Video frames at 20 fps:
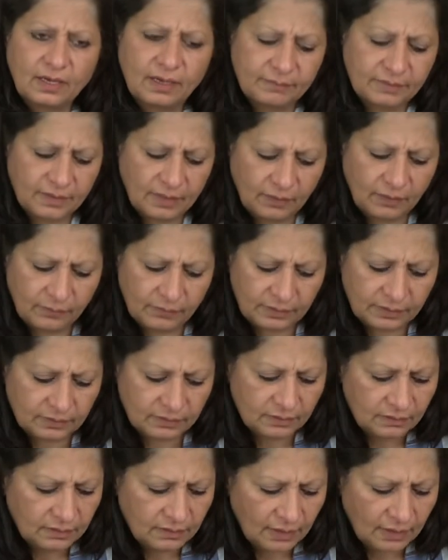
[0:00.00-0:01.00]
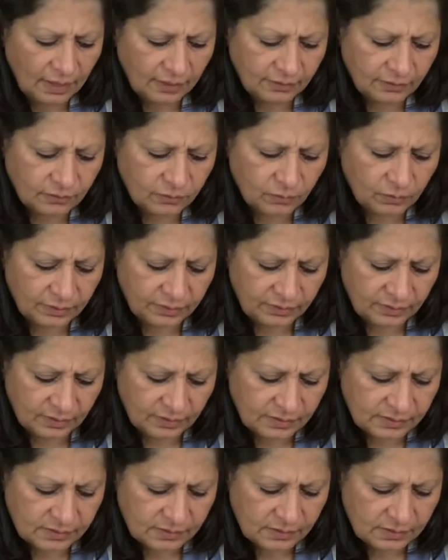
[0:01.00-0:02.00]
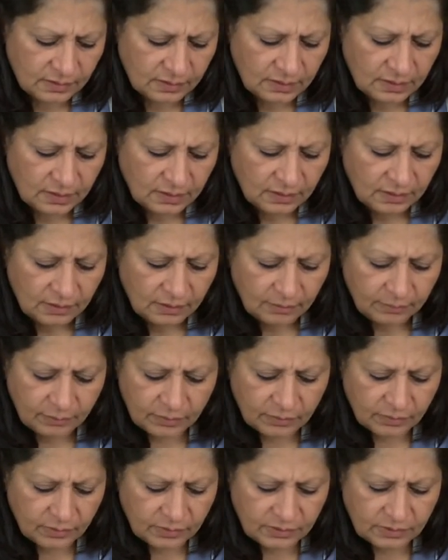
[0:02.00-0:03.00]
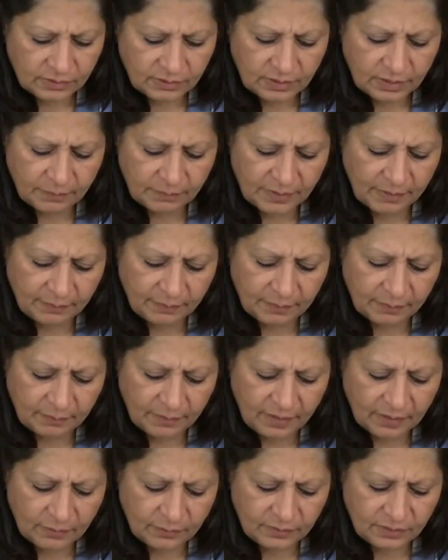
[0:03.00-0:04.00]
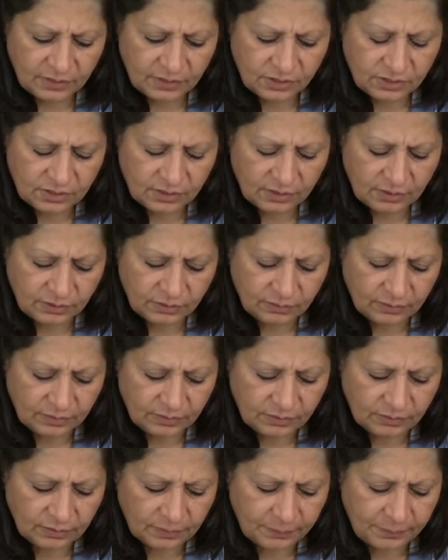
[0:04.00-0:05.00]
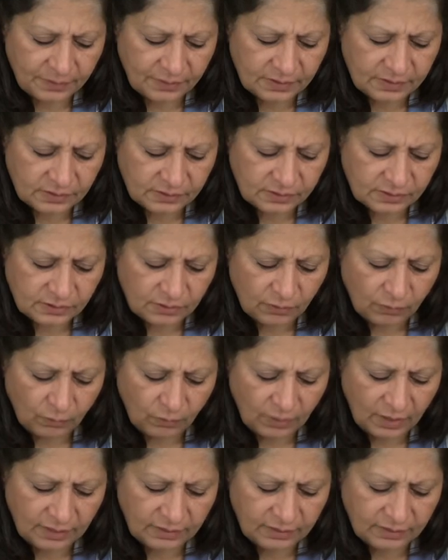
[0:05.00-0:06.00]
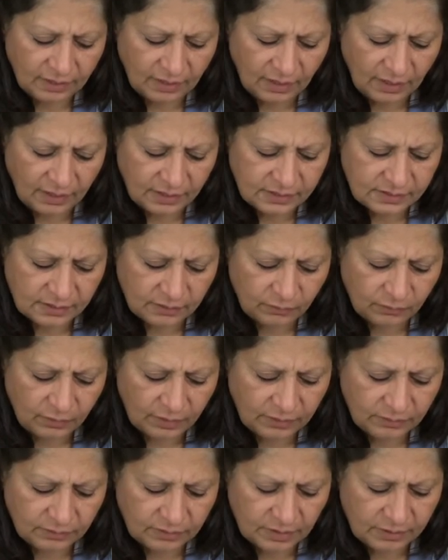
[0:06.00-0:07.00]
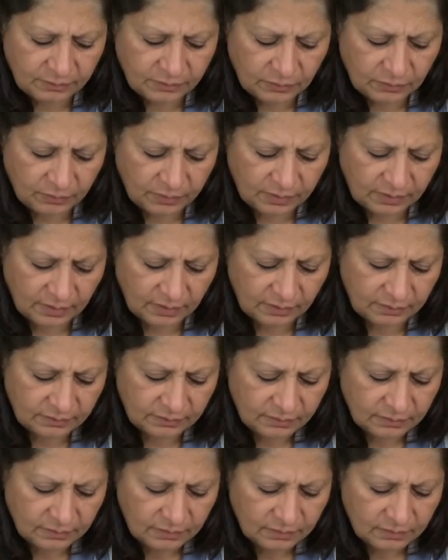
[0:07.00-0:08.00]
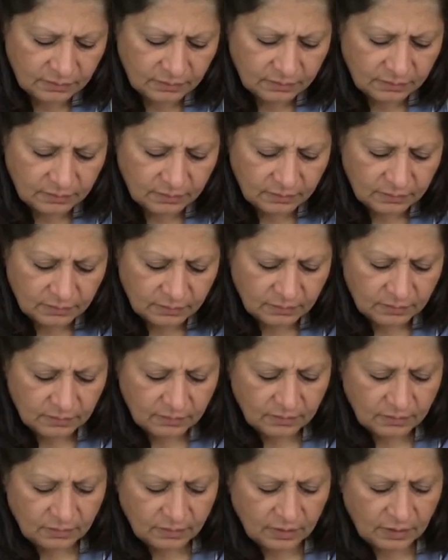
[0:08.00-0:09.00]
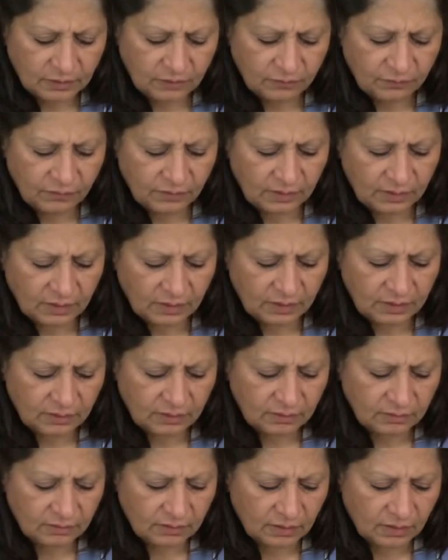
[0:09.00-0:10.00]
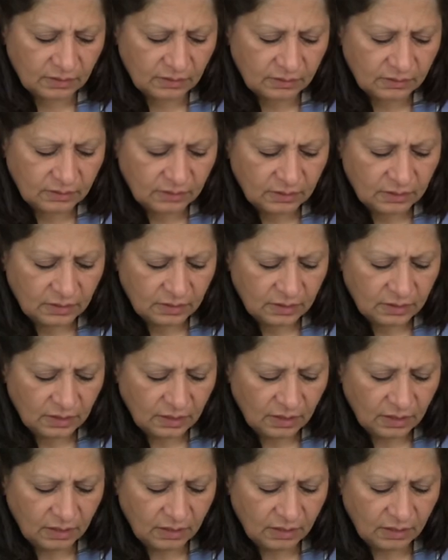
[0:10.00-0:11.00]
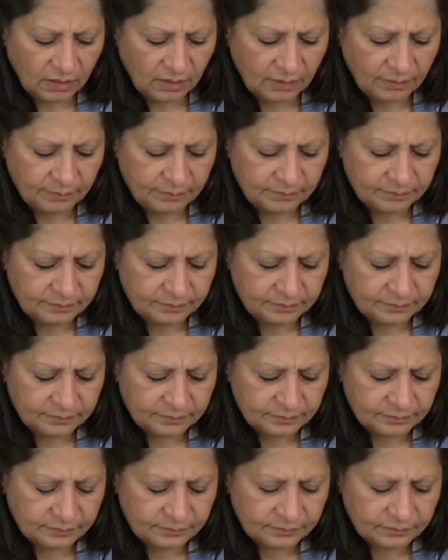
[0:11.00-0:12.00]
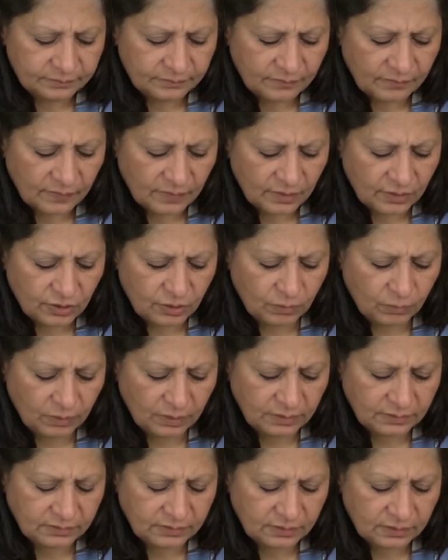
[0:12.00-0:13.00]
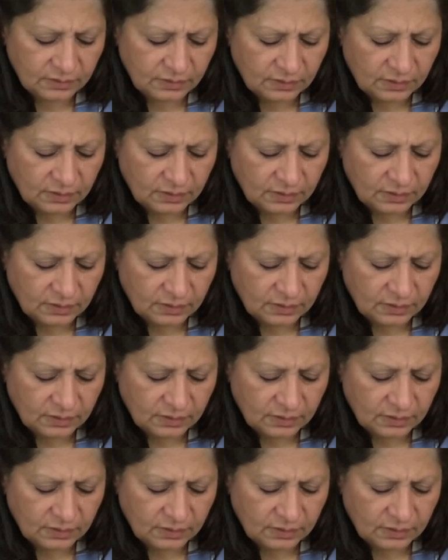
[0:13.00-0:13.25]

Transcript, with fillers: i'm going i don't want this because you keep coming back with each other you and your person so why the hassle why you keep doing that and you feel like okay um you want